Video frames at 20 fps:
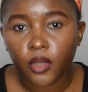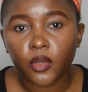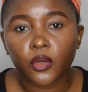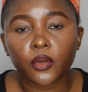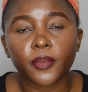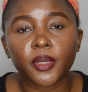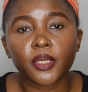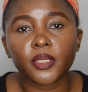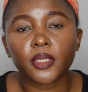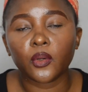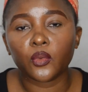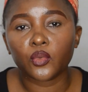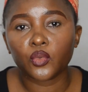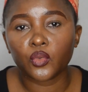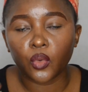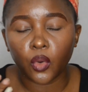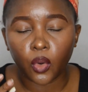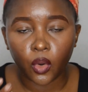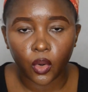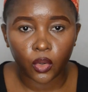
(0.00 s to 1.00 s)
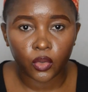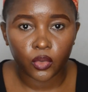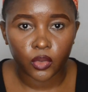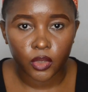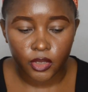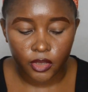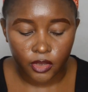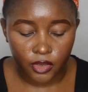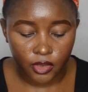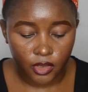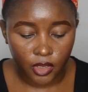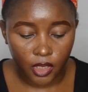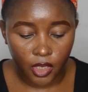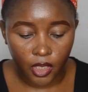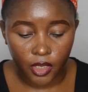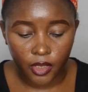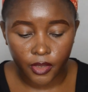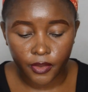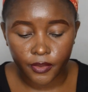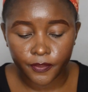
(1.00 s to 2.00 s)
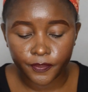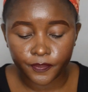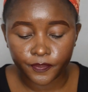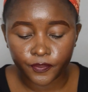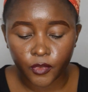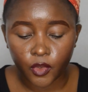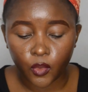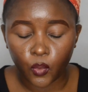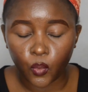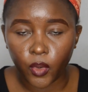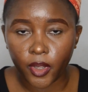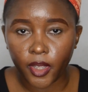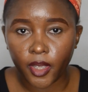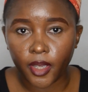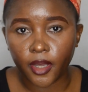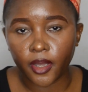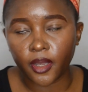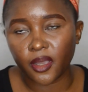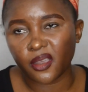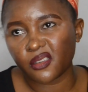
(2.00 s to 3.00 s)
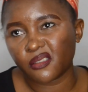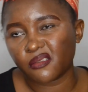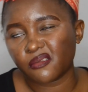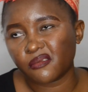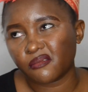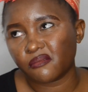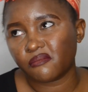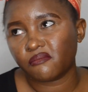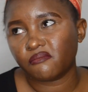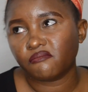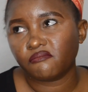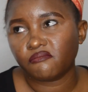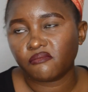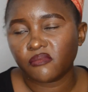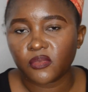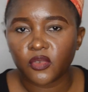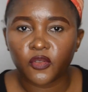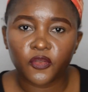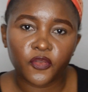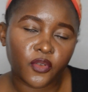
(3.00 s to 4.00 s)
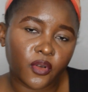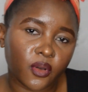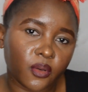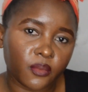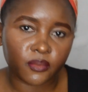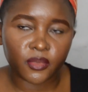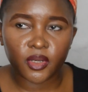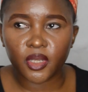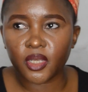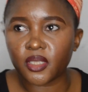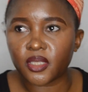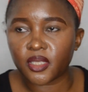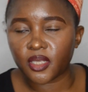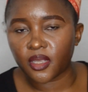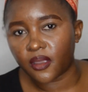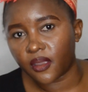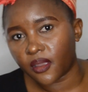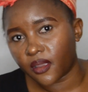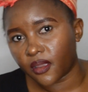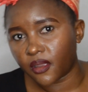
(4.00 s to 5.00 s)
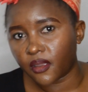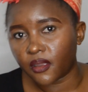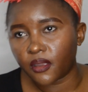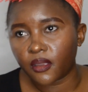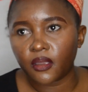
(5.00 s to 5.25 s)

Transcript: I always wear from, let's say,